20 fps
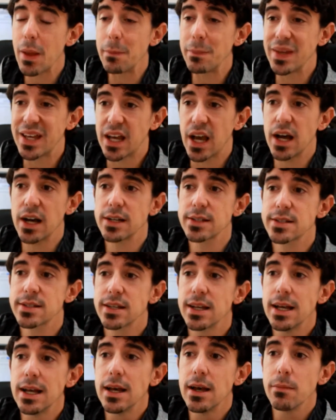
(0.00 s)

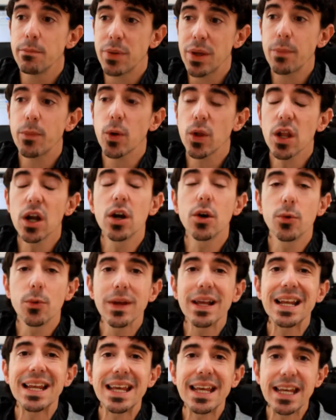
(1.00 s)
because people are
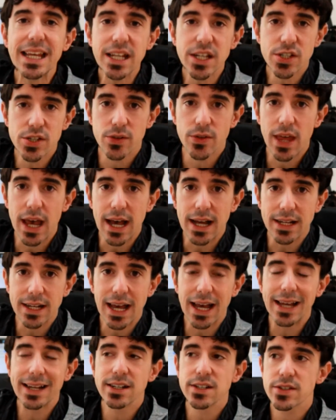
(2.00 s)
really into that.
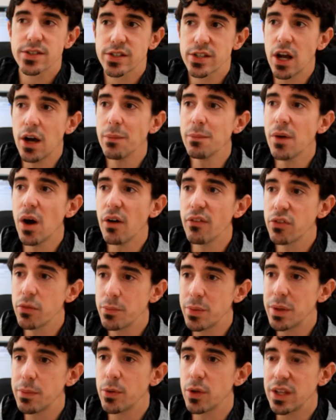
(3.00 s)
And some of the
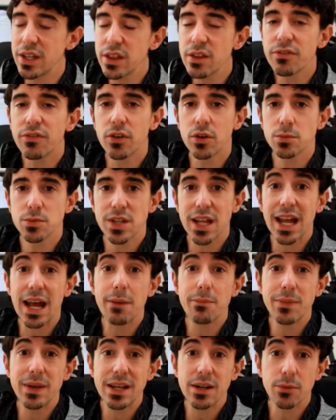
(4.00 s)
people in the forums, they
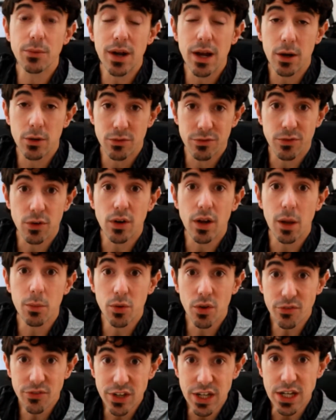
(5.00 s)
have been around for a
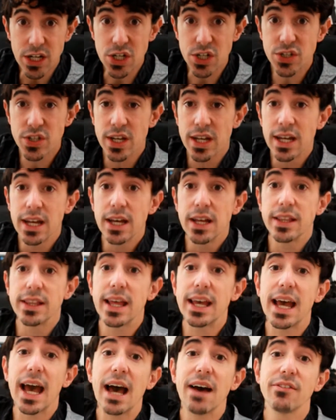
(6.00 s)
couple of years,
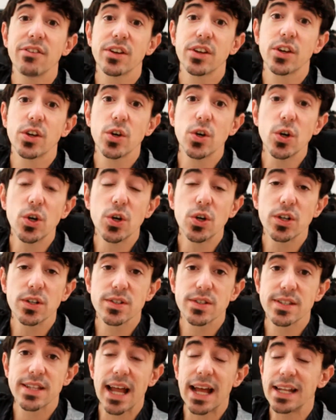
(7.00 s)
they have a good
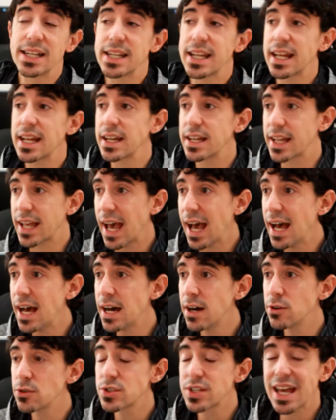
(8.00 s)
standing
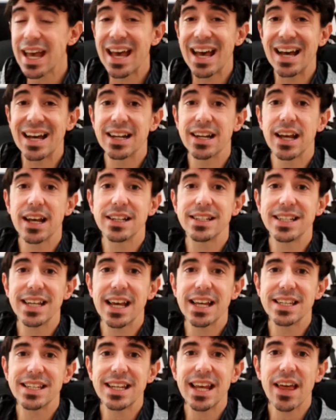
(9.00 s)
account, and the
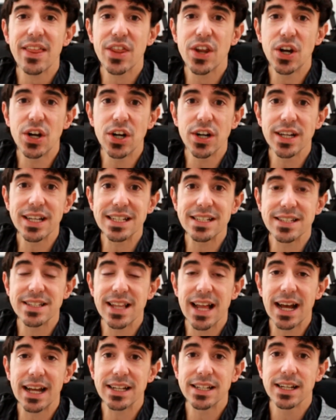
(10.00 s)
idea there is
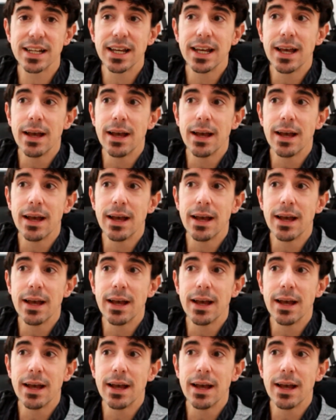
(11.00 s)
that,